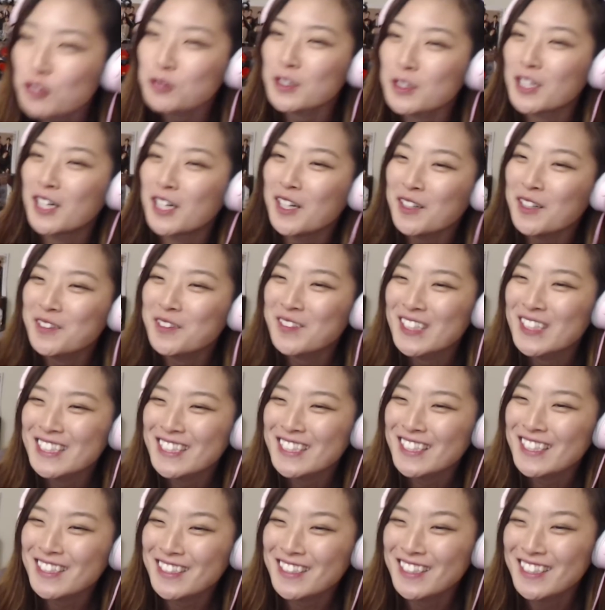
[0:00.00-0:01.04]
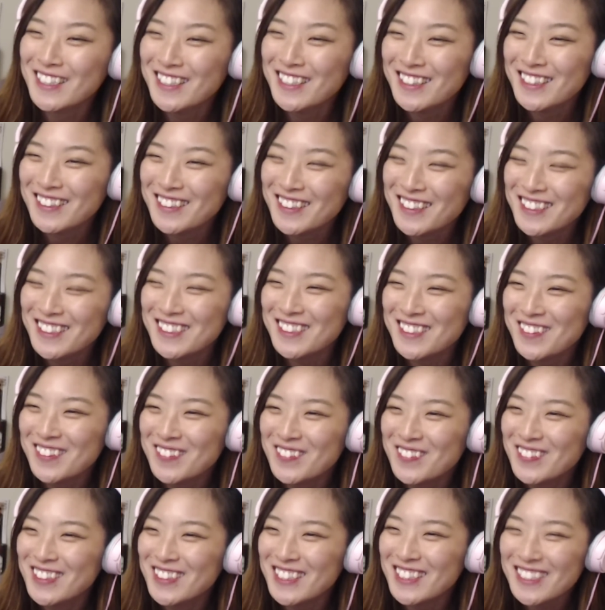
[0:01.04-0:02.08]
Hung right there. He looks so
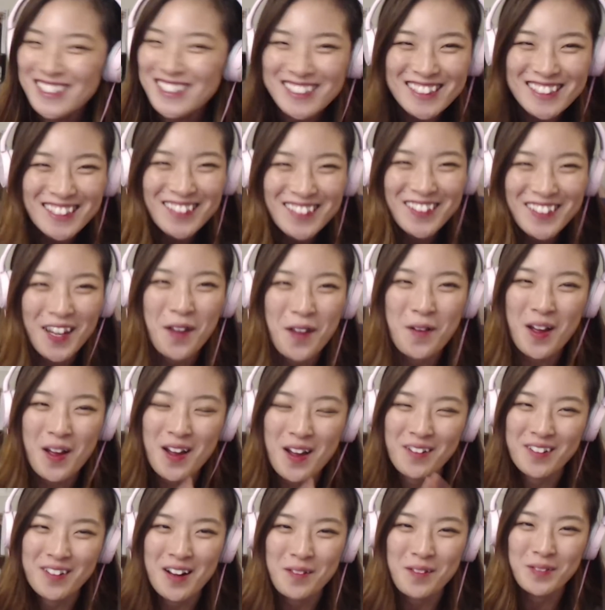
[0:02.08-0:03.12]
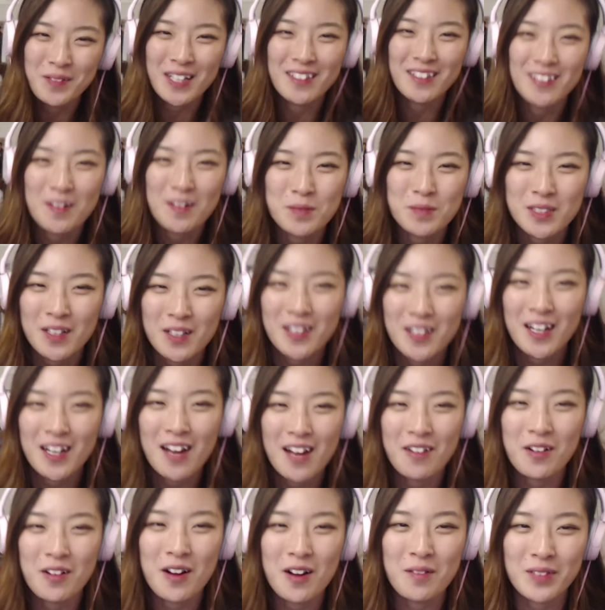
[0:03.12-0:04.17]
good. Okay, I'll calm down. I'm sorry. I'll
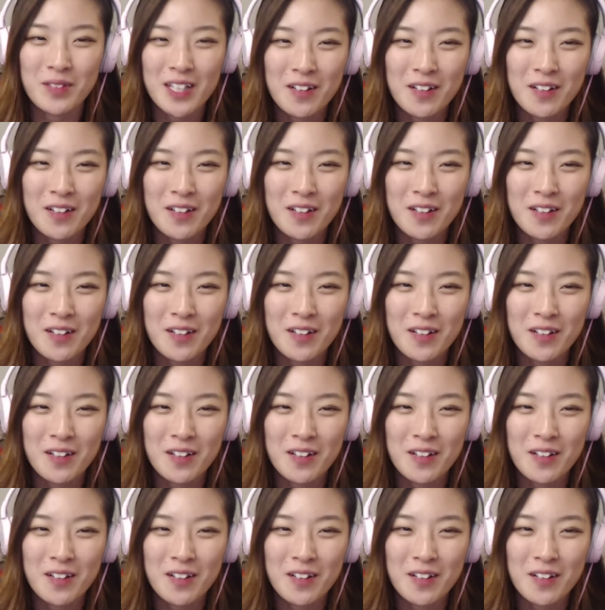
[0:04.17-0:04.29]
calm down.